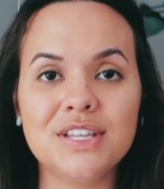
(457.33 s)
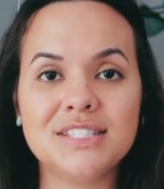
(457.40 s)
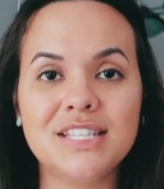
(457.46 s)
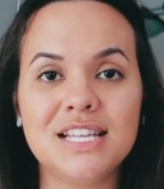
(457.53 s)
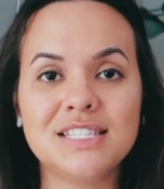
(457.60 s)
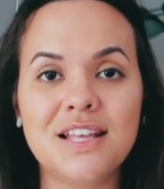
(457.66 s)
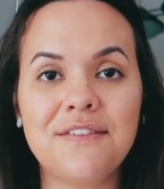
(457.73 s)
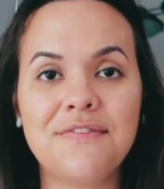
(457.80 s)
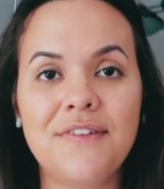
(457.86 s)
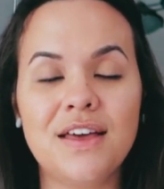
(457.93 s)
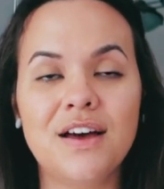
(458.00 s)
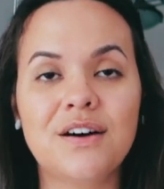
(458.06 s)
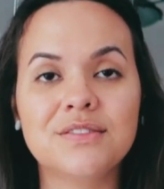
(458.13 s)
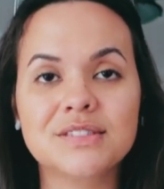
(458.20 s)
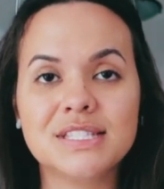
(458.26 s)
It says
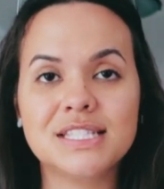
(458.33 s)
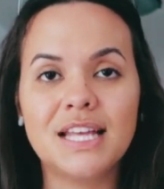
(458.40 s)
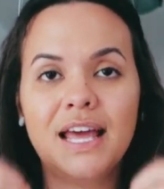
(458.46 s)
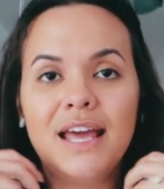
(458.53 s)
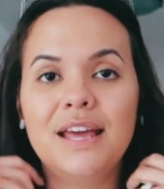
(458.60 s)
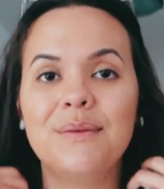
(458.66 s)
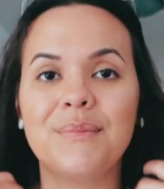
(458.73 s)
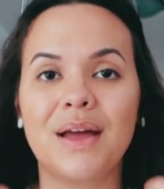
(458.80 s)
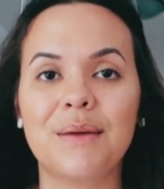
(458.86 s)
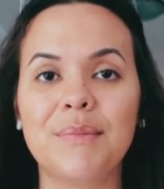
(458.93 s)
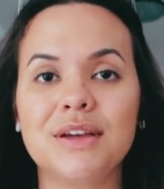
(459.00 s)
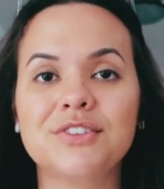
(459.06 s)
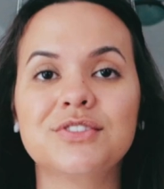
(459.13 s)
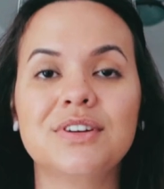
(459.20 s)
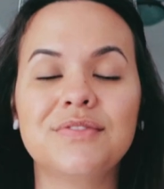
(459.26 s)
Fiance. My
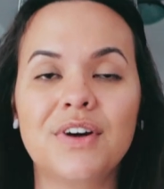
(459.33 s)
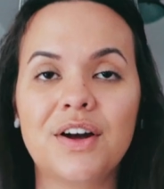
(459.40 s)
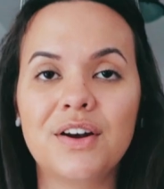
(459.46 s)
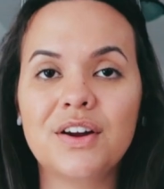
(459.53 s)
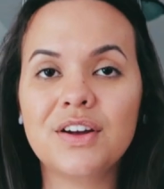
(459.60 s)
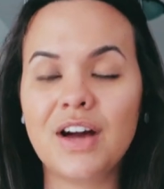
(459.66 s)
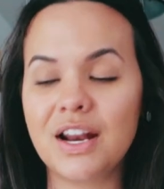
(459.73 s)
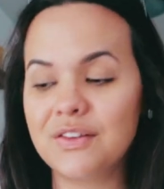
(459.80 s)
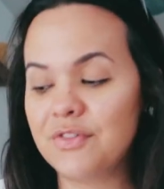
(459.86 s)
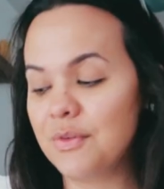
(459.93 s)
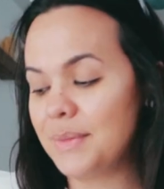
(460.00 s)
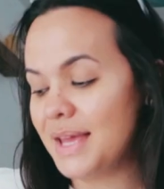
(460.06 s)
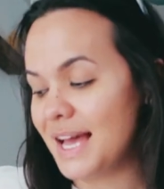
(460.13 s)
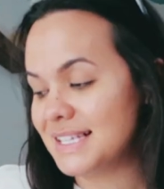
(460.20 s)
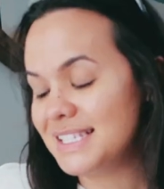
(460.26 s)
matron of honor got it for
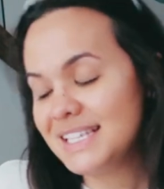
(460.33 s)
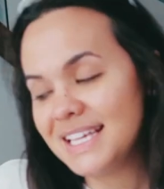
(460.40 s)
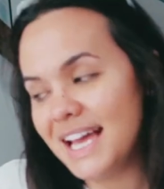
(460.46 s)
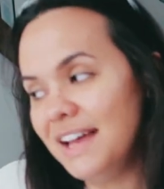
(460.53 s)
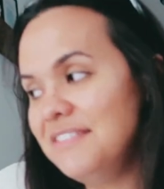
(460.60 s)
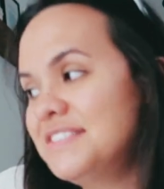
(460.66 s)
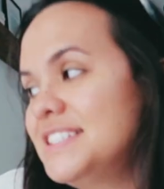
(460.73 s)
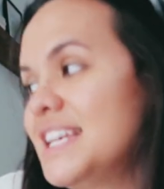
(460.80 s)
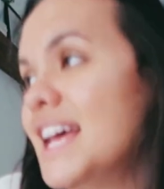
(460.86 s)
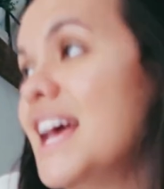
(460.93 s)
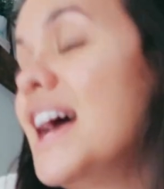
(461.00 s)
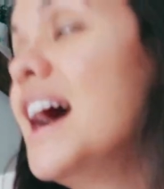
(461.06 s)
me as a gift.